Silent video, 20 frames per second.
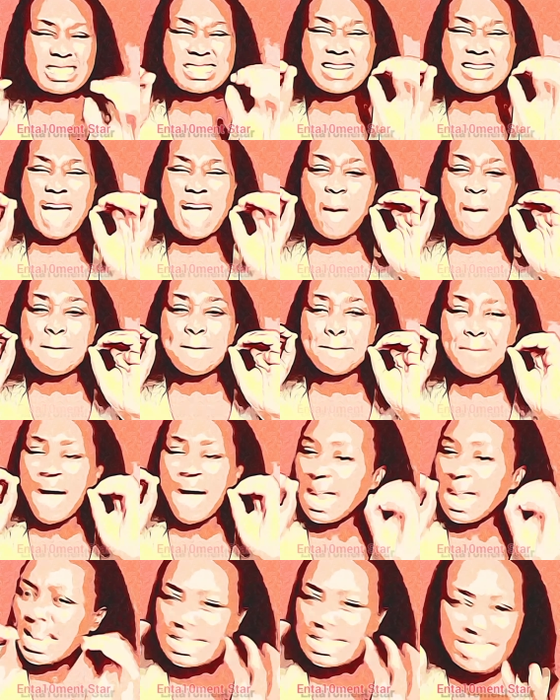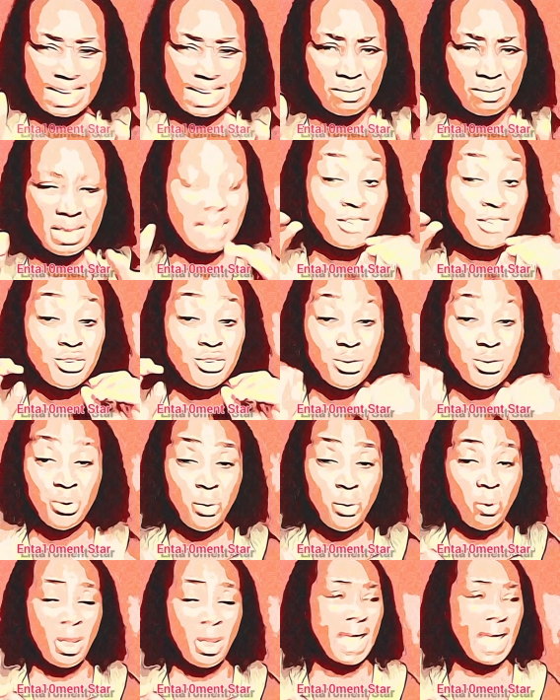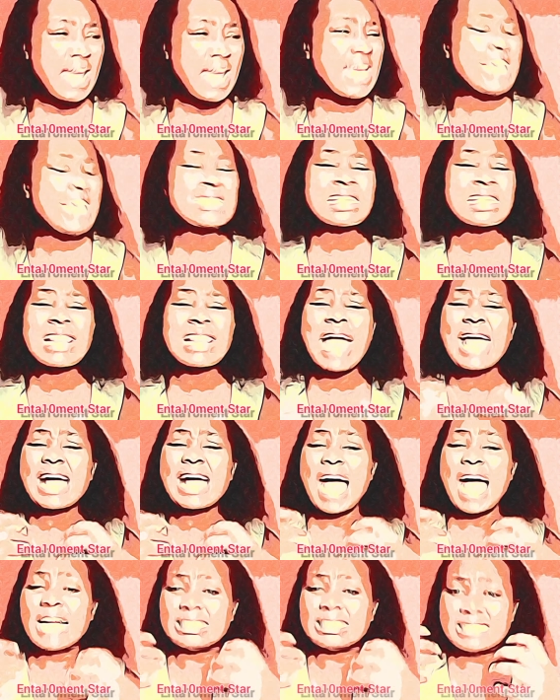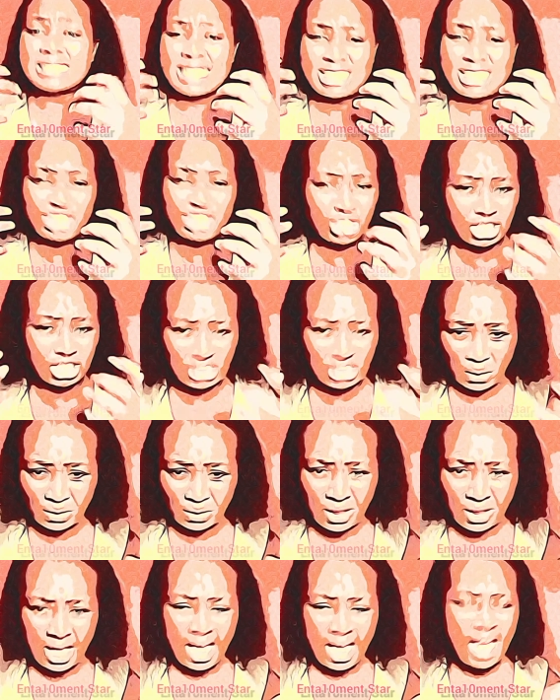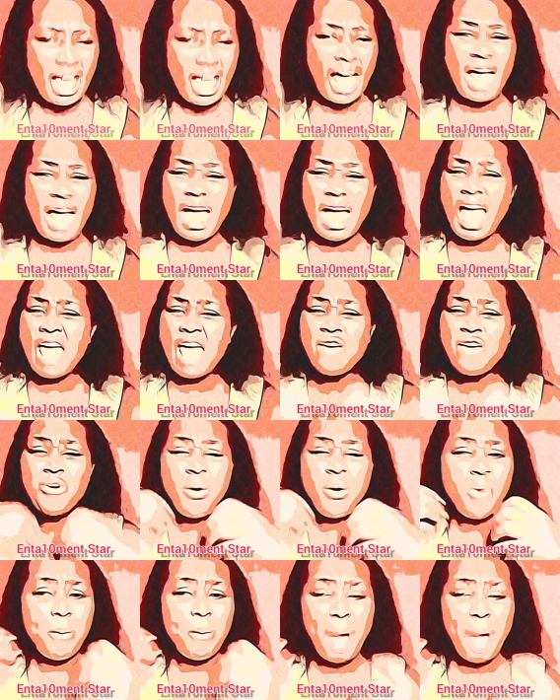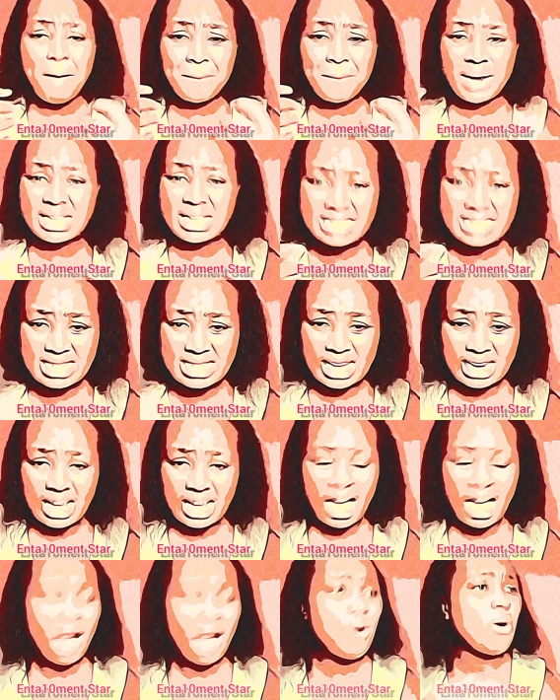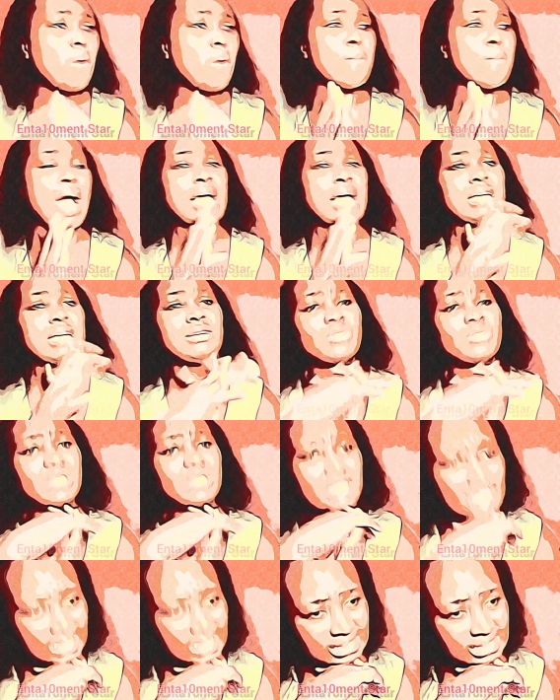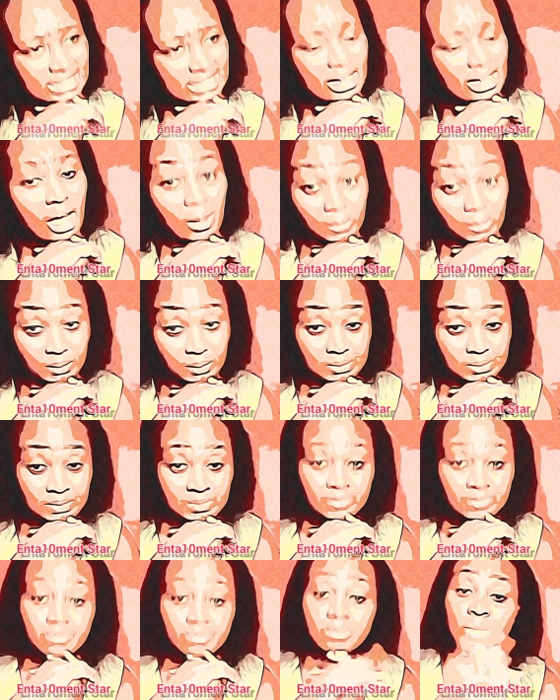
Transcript: The tribalism in you is like addiction. A Yoruba person, oh my goodness, how?